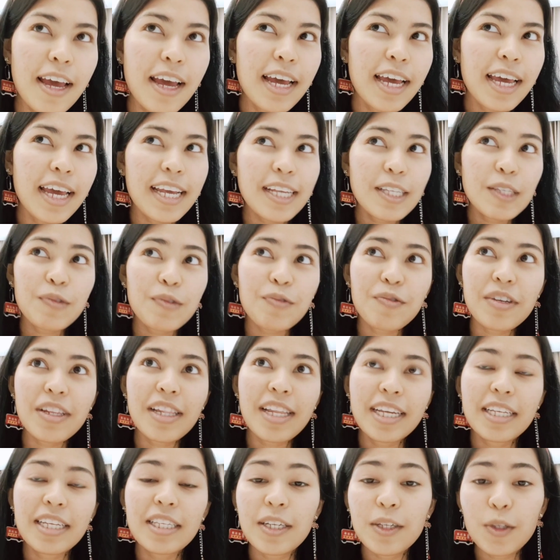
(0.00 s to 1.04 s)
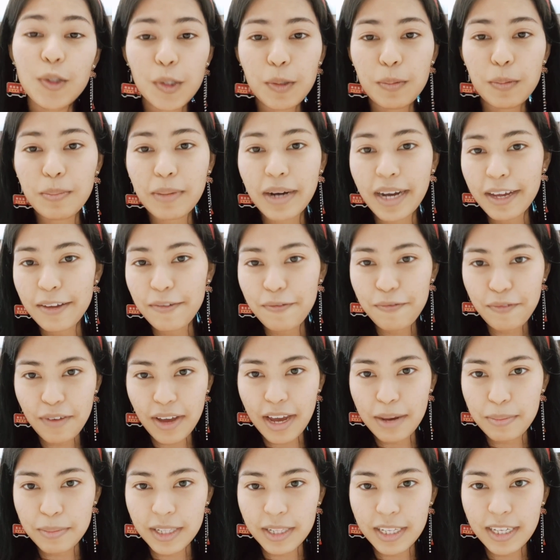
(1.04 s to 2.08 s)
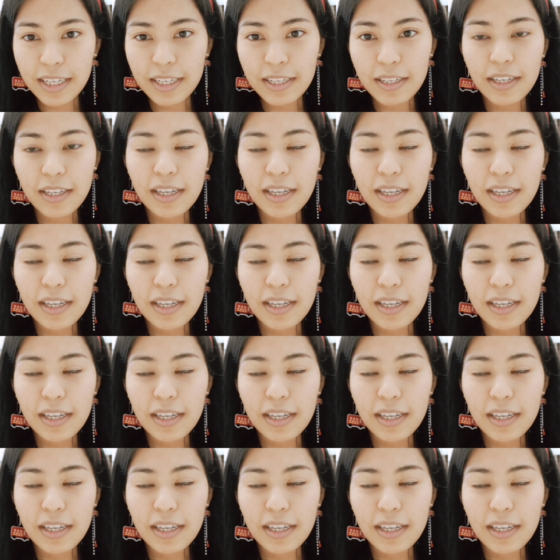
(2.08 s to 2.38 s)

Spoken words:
It's related to my family,